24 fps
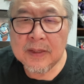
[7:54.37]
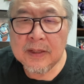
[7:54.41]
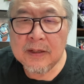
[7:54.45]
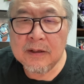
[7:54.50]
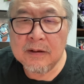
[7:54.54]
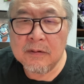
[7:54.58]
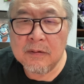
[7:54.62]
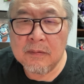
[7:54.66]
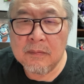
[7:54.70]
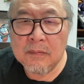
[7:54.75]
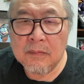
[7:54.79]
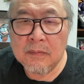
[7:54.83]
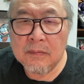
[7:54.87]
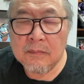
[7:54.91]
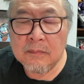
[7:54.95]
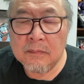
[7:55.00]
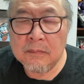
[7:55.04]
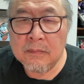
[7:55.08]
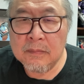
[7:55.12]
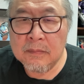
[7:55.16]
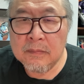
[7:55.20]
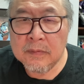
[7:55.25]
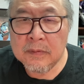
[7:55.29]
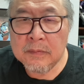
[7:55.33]
You know,
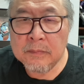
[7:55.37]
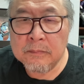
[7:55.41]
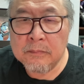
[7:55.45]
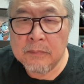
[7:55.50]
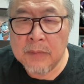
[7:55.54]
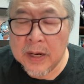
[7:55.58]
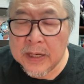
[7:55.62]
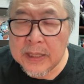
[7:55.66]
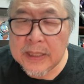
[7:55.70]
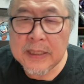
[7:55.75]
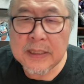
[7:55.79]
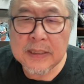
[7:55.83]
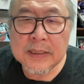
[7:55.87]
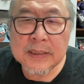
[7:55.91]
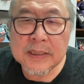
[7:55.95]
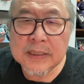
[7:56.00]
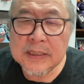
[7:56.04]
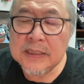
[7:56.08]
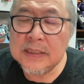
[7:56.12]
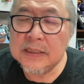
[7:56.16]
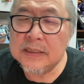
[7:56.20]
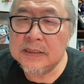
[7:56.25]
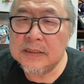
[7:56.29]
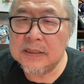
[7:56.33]
money
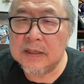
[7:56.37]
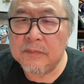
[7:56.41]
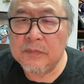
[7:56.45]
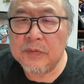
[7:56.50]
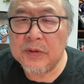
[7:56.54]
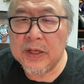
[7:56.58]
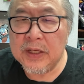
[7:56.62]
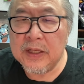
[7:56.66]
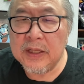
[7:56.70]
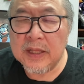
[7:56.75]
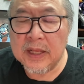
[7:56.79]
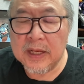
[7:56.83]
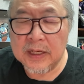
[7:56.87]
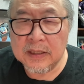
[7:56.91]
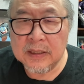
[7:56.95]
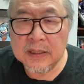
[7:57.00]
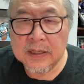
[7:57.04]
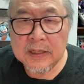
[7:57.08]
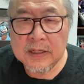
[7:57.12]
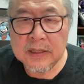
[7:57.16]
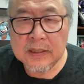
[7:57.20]
is something that